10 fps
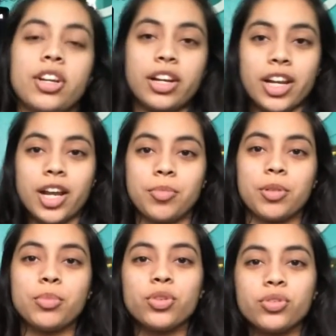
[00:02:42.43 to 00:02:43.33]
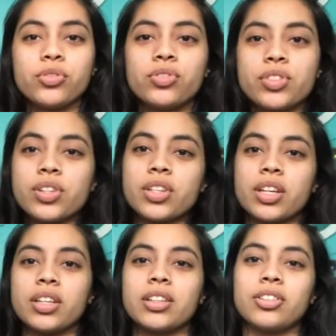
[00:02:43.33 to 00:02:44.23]
Alright, I'm gonna move so
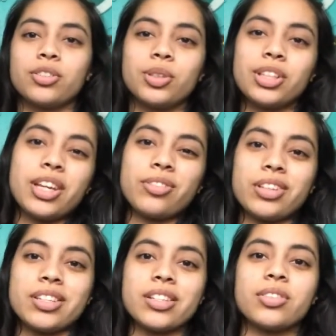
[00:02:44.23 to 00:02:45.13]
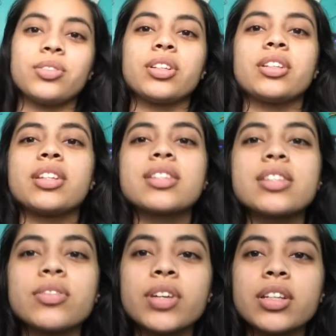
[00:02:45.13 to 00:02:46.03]
that, oh well, you can't really see it, hold on, let's
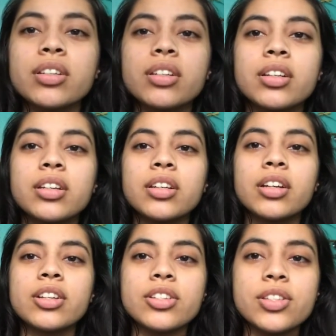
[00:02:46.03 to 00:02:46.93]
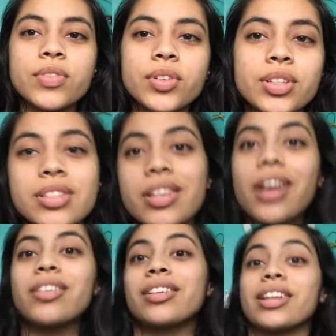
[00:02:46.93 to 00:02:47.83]
see if I can adjust the focus.
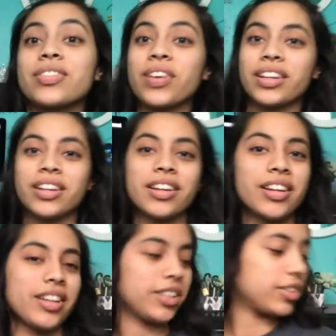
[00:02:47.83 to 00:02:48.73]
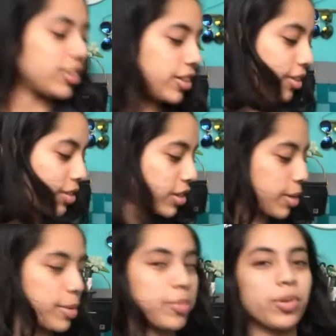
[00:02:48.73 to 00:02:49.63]
Nah, that's fine. Sorry,
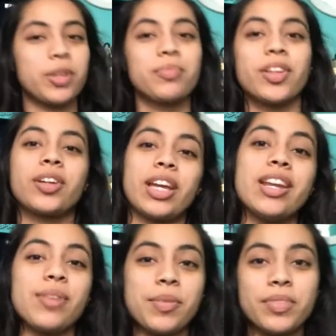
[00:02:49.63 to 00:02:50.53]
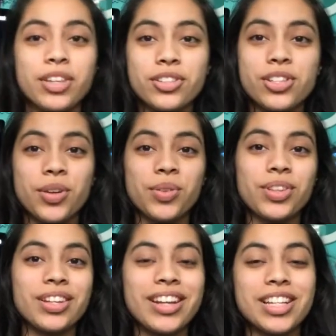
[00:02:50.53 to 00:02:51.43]
baby boy. Okay, anyway, so
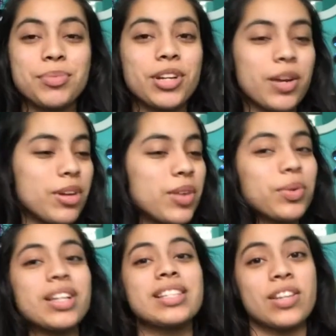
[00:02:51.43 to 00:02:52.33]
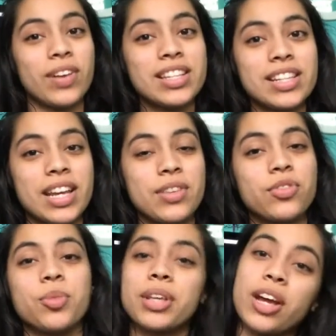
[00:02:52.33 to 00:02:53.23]
the next book I read was If I Stay
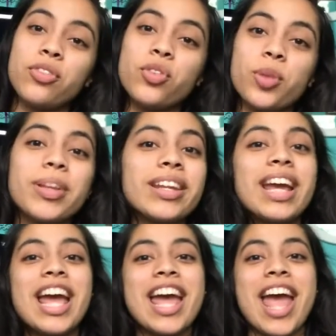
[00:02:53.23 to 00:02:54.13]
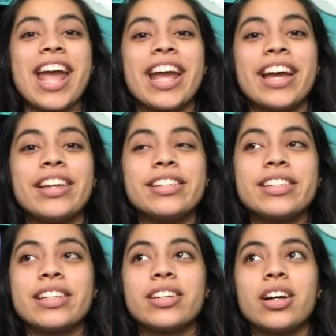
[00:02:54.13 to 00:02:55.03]
from Gail Forman,
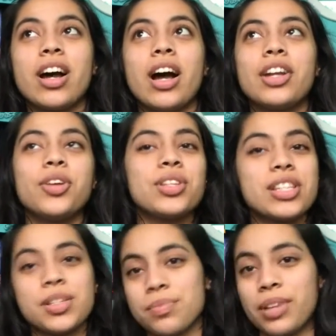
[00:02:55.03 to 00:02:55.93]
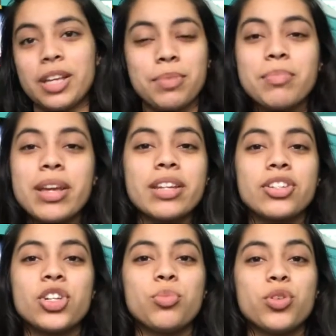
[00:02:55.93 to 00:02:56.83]
and I know this has like been made
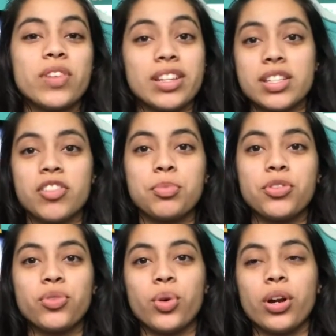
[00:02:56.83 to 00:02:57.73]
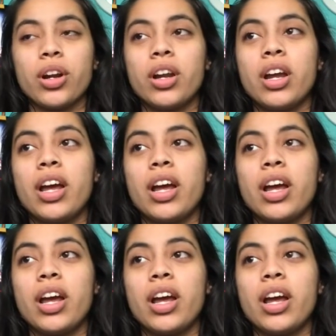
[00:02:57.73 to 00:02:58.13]
into a movie and stuff before,